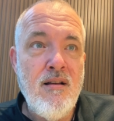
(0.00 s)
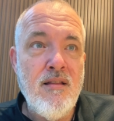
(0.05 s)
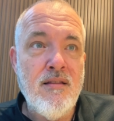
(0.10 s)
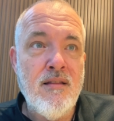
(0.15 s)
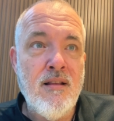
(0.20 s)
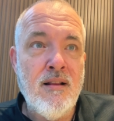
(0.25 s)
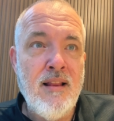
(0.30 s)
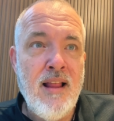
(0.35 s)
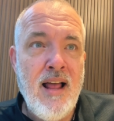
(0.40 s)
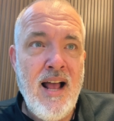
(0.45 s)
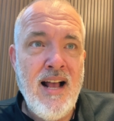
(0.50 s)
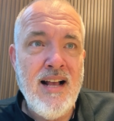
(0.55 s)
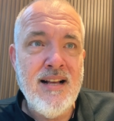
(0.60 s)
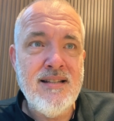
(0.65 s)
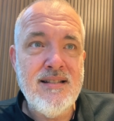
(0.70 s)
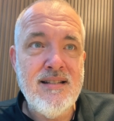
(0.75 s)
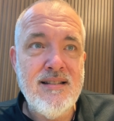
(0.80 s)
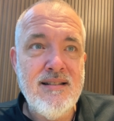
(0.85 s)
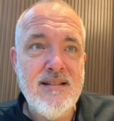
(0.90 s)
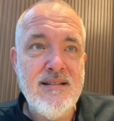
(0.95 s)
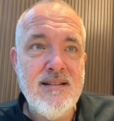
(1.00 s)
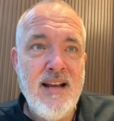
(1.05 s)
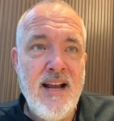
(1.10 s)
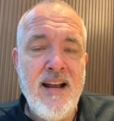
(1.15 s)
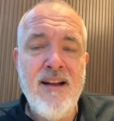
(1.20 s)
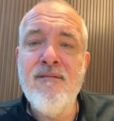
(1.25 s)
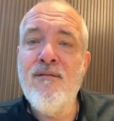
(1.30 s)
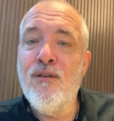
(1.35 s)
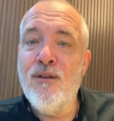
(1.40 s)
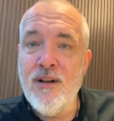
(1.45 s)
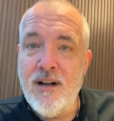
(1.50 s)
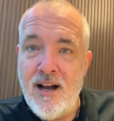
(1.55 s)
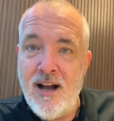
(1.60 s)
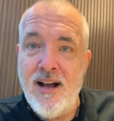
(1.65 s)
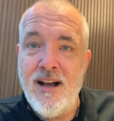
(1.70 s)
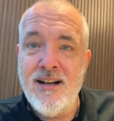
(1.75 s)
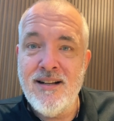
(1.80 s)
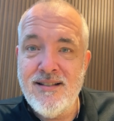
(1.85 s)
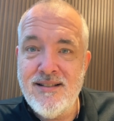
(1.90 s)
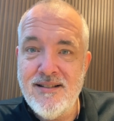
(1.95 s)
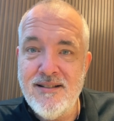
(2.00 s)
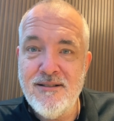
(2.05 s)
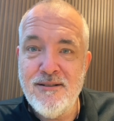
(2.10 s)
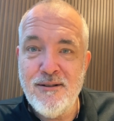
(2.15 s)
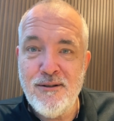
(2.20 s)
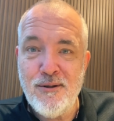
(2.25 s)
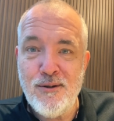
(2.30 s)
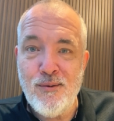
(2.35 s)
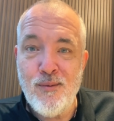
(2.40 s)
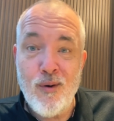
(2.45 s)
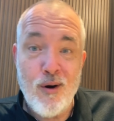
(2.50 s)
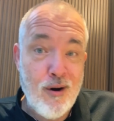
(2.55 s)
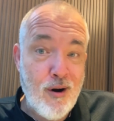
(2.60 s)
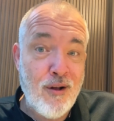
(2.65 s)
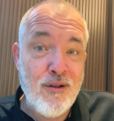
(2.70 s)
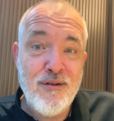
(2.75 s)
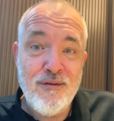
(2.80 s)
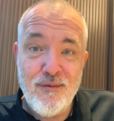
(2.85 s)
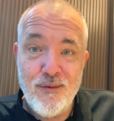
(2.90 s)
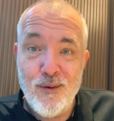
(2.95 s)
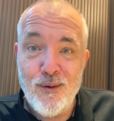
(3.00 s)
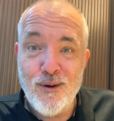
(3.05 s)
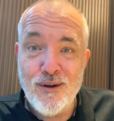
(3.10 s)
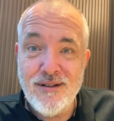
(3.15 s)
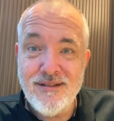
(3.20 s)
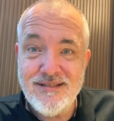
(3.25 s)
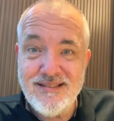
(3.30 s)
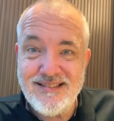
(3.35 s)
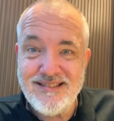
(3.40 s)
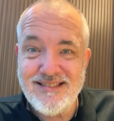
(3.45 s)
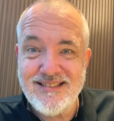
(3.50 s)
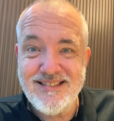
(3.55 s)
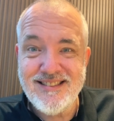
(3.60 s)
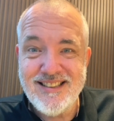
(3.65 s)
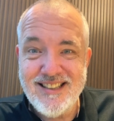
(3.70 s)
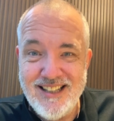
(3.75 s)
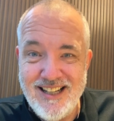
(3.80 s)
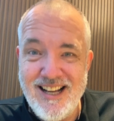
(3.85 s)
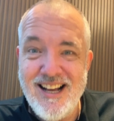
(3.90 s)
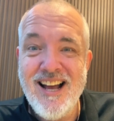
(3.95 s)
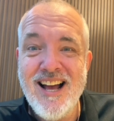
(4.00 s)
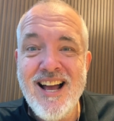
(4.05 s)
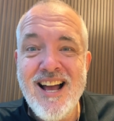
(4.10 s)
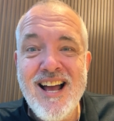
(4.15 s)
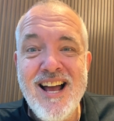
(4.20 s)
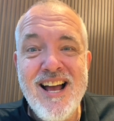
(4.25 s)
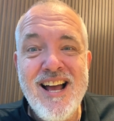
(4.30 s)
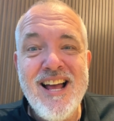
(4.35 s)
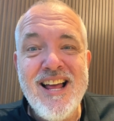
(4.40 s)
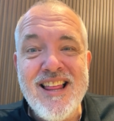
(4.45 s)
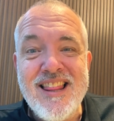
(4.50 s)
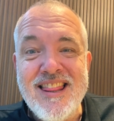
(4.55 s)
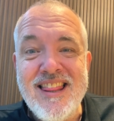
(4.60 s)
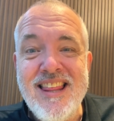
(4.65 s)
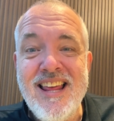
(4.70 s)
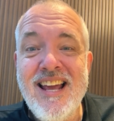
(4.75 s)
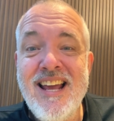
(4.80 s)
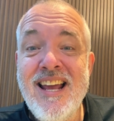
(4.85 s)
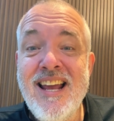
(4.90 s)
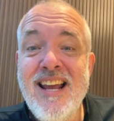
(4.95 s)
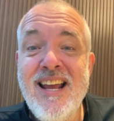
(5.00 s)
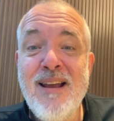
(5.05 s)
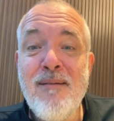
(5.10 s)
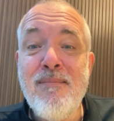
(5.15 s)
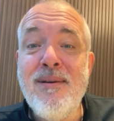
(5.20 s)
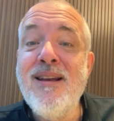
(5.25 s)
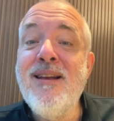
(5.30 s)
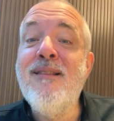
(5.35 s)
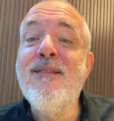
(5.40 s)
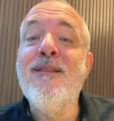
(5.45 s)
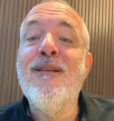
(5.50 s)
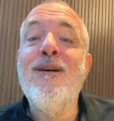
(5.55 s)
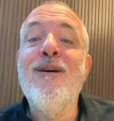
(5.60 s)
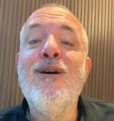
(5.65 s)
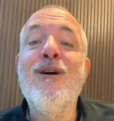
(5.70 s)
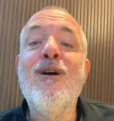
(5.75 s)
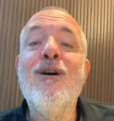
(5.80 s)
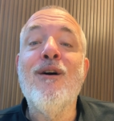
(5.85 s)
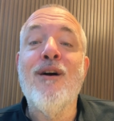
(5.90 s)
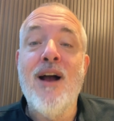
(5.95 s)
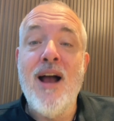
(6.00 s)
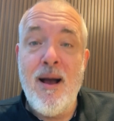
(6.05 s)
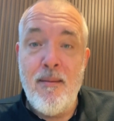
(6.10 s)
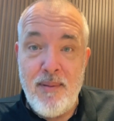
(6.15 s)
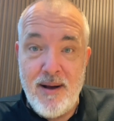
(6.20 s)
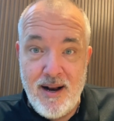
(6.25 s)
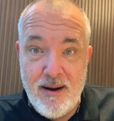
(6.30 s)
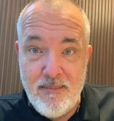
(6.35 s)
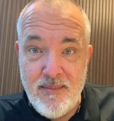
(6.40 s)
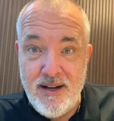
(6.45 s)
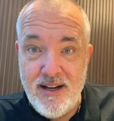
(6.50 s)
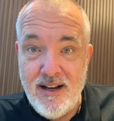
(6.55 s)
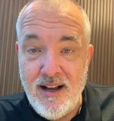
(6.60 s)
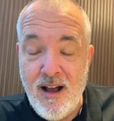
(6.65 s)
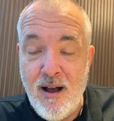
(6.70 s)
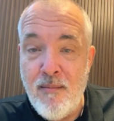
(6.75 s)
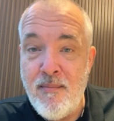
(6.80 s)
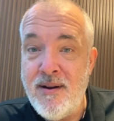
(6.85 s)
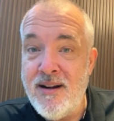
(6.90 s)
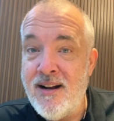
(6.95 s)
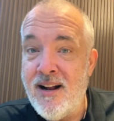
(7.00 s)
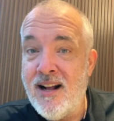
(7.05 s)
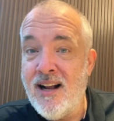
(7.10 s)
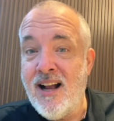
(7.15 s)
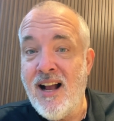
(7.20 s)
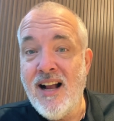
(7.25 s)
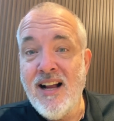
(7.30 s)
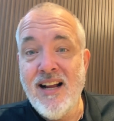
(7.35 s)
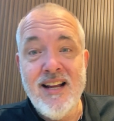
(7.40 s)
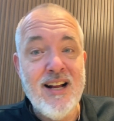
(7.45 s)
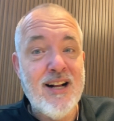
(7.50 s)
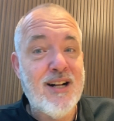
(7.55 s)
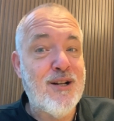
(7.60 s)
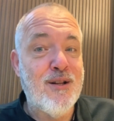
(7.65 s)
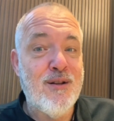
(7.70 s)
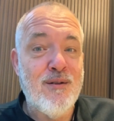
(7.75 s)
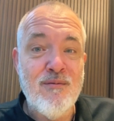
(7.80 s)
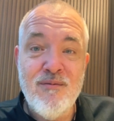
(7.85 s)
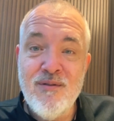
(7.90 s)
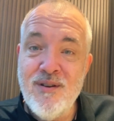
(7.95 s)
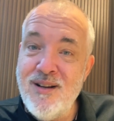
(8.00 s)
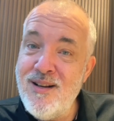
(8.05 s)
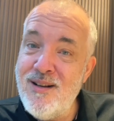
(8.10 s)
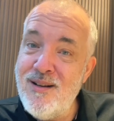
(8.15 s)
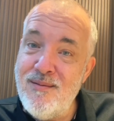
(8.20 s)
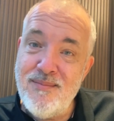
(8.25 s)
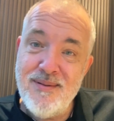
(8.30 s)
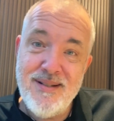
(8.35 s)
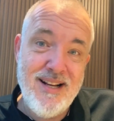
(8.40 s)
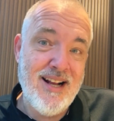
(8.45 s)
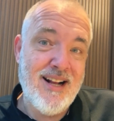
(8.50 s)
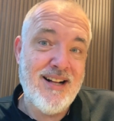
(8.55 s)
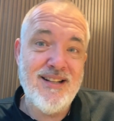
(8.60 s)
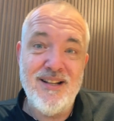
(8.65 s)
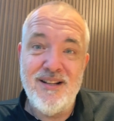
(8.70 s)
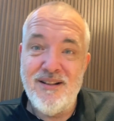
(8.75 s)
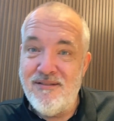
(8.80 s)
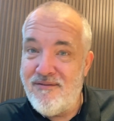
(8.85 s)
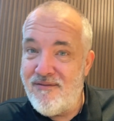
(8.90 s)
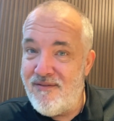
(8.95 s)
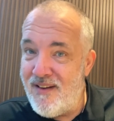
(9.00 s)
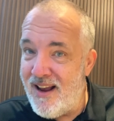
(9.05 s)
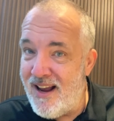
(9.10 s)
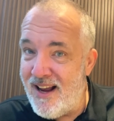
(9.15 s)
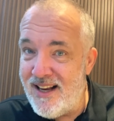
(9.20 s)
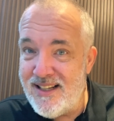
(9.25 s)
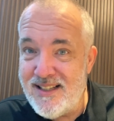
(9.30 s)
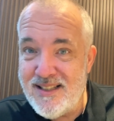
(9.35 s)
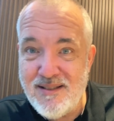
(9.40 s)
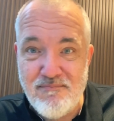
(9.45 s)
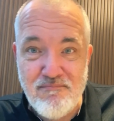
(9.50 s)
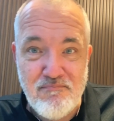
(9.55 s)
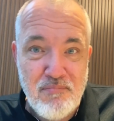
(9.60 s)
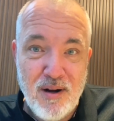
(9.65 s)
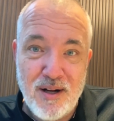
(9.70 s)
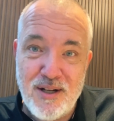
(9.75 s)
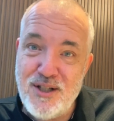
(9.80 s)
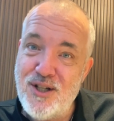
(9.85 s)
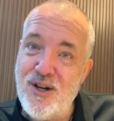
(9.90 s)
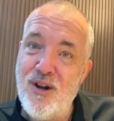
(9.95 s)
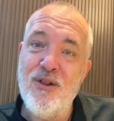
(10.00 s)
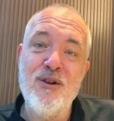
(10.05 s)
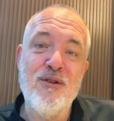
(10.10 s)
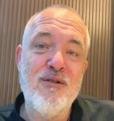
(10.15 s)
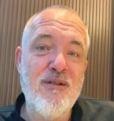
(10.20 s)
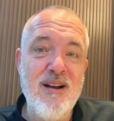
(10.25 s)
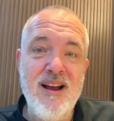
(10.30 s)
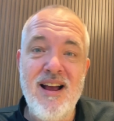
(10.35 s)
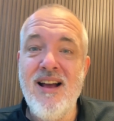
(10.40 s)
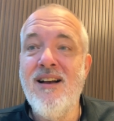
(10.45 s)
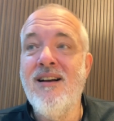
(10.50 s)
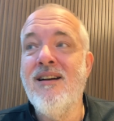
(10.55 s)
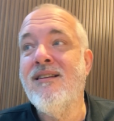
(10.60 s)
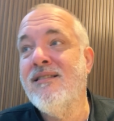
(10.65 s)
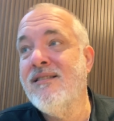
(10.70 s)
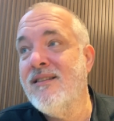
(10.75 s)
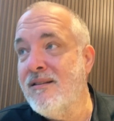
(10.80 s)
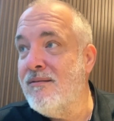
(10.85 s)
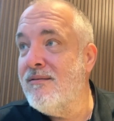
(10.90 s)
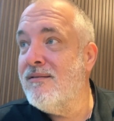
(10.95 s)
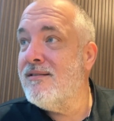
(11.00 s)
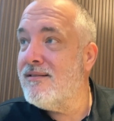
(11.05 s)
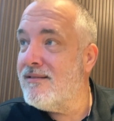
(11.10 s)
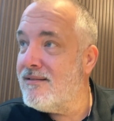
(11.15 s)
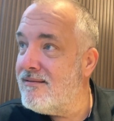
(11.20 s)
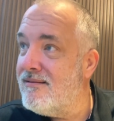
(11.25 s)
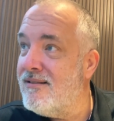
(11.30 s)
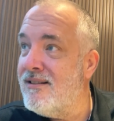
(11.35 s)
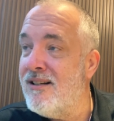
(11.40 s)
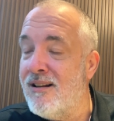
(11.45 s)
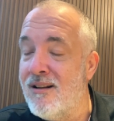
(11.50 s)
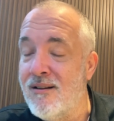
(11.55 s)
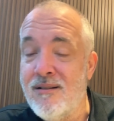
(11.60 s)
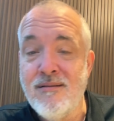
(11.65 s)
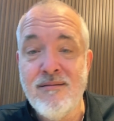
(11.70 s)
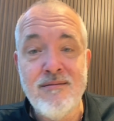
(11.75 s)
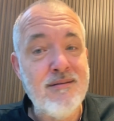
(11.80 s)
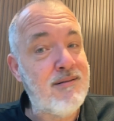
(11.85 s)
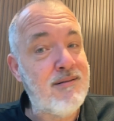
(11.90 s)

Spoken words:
the last handful of guys who weren't on the floor, they beat the crap out of me. I mean, I got kicked in the ribs, kicked in the face, punched on the ground. It was, it